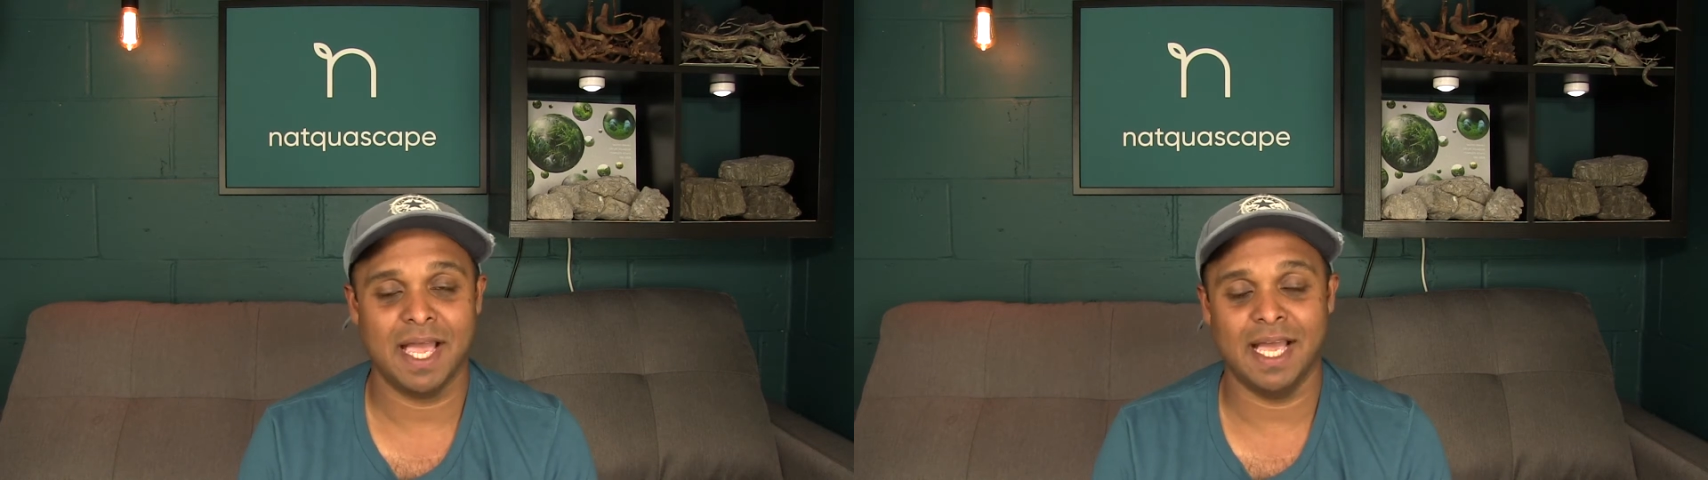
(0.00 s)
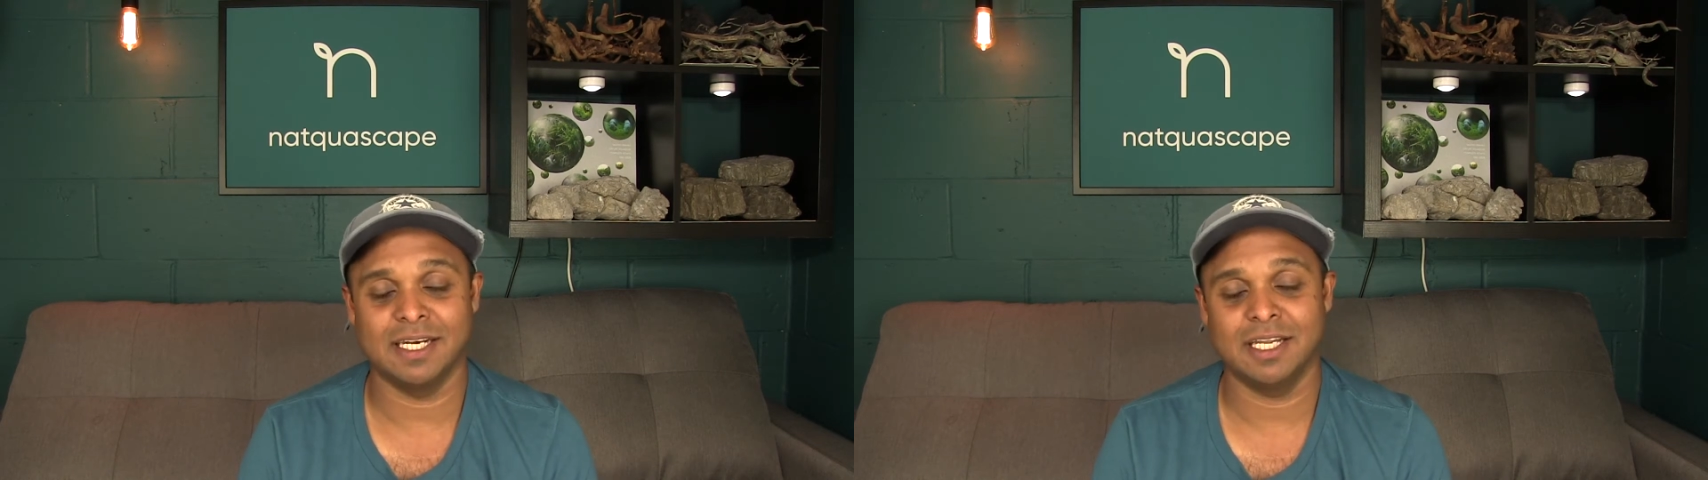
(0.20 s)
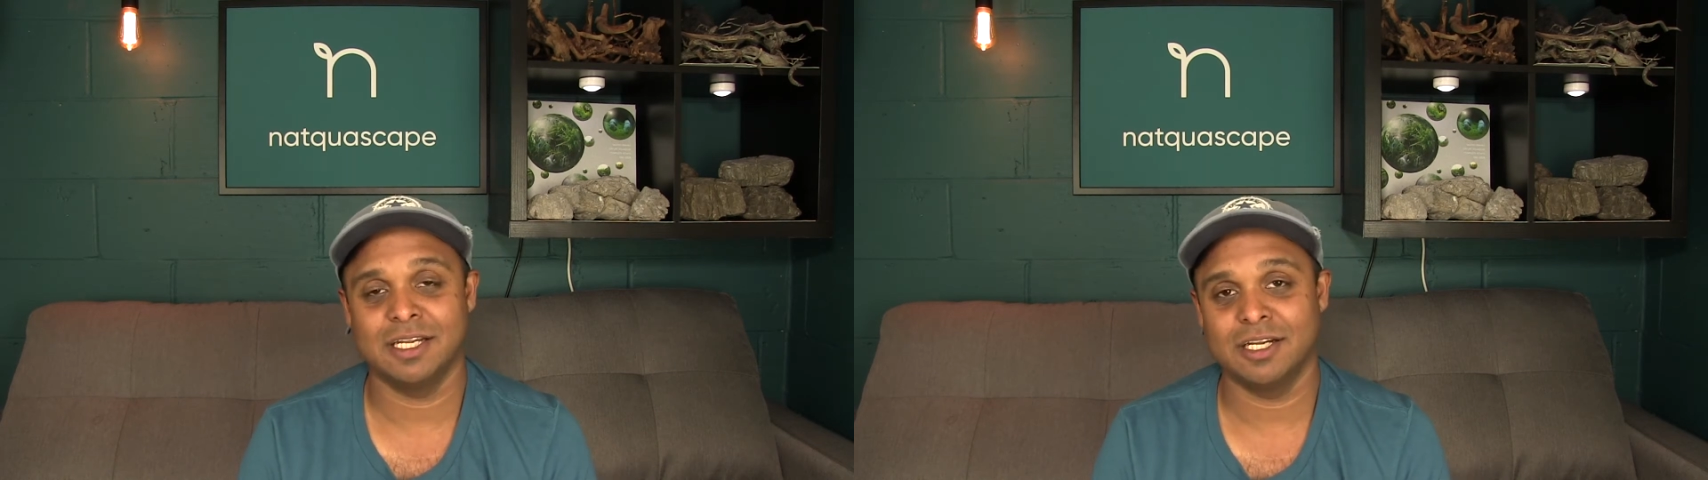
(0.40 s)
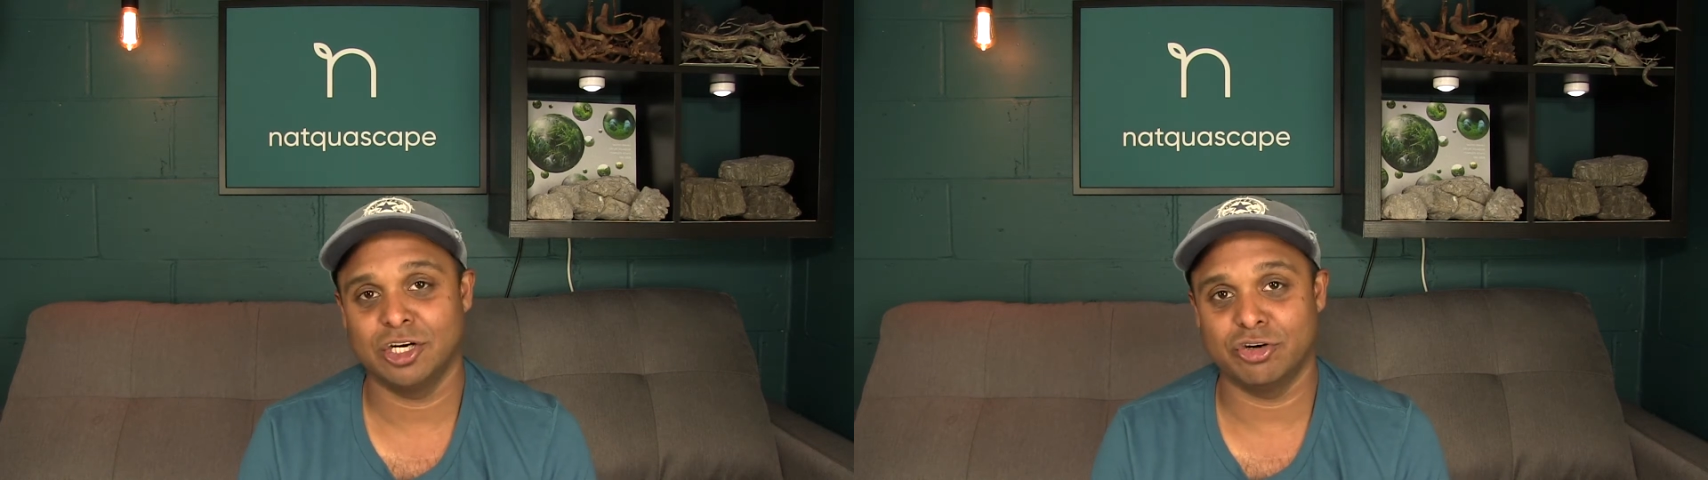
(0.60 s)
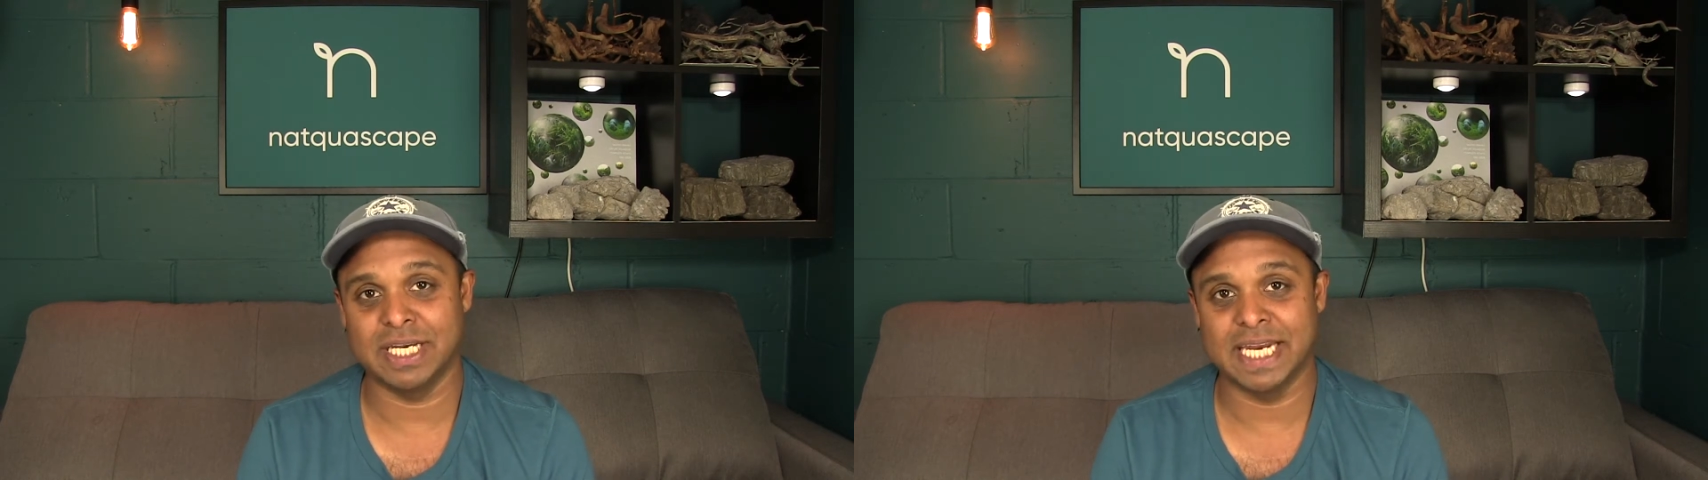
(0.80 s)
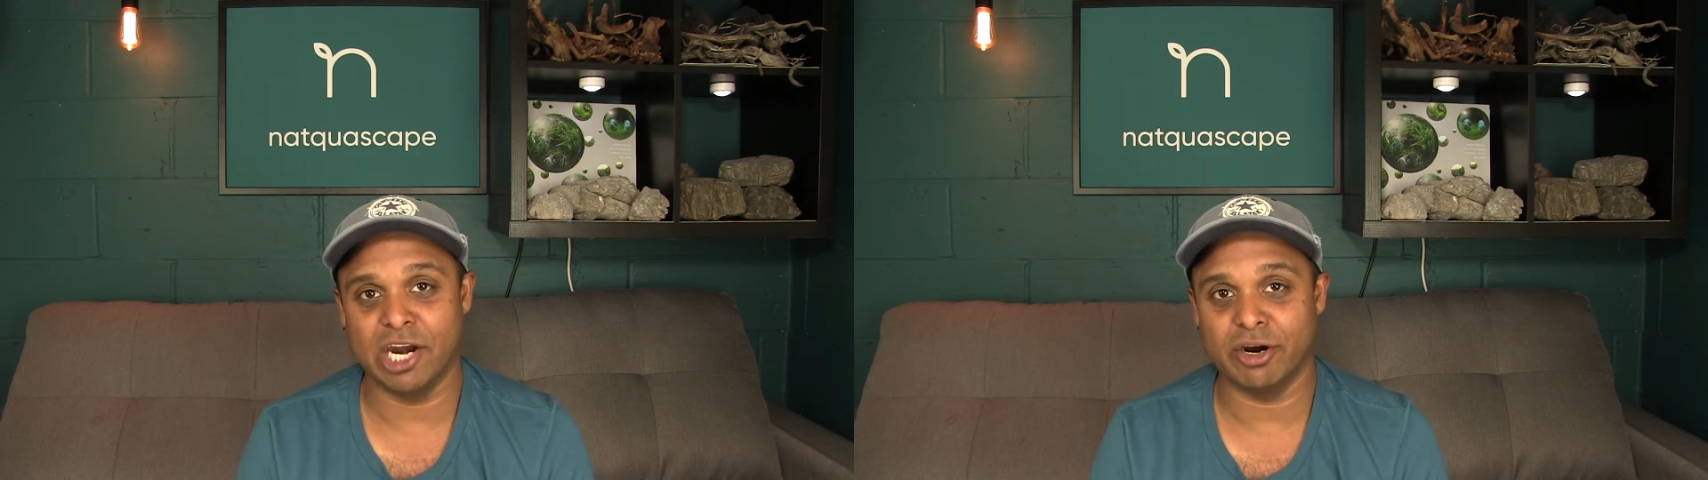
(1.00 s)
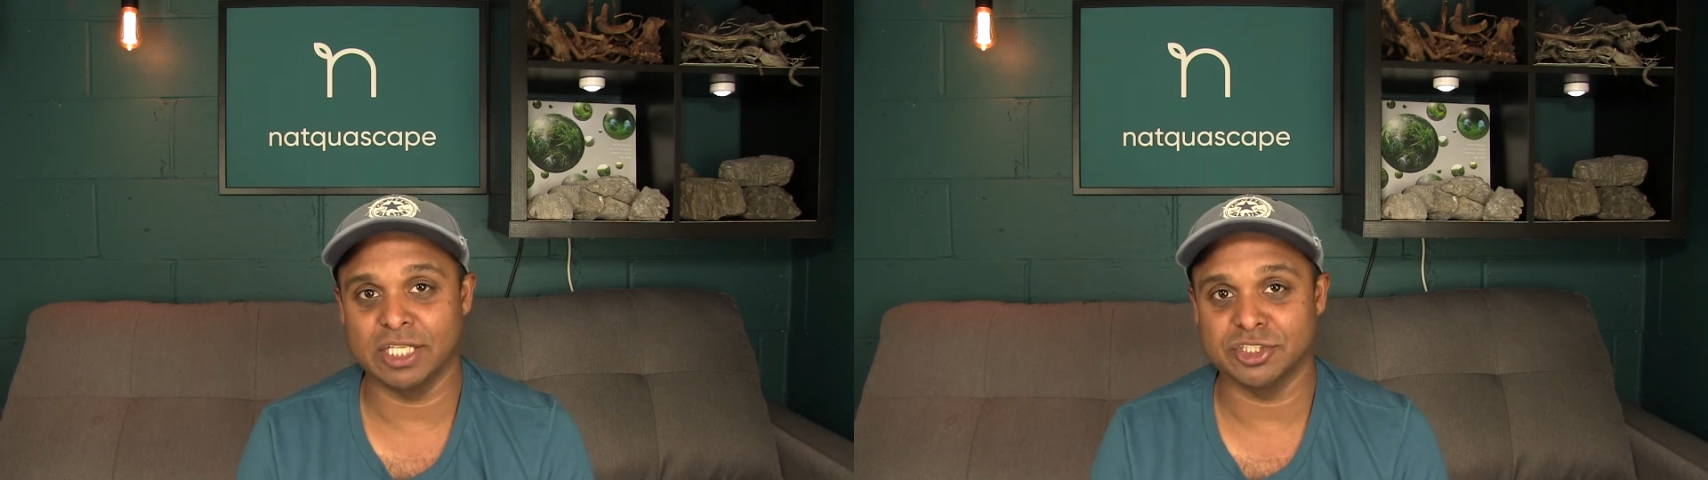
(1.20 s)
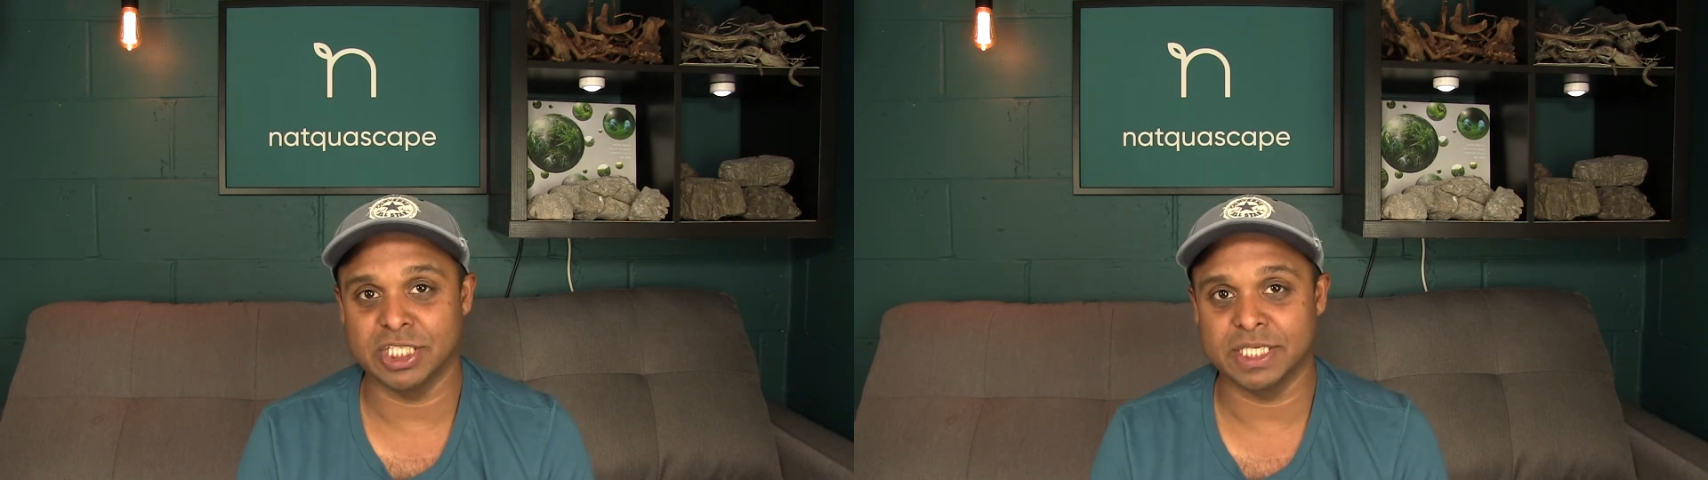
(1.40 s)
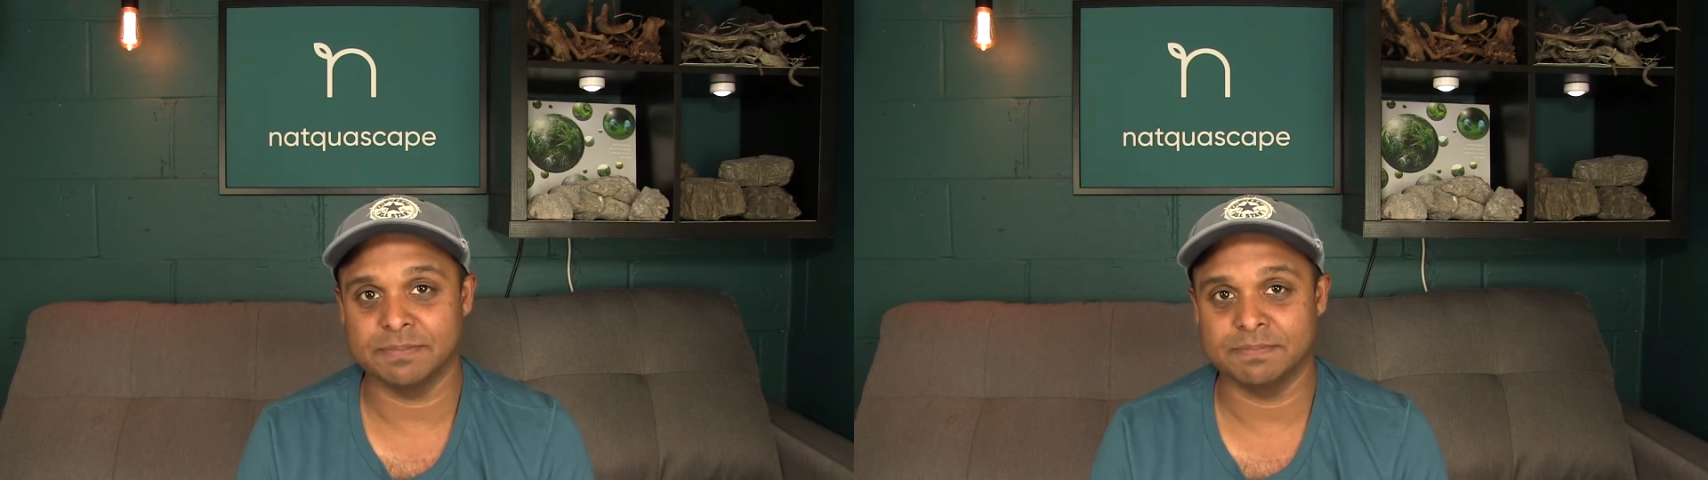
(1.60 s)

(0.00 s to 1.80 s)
and green hair algae.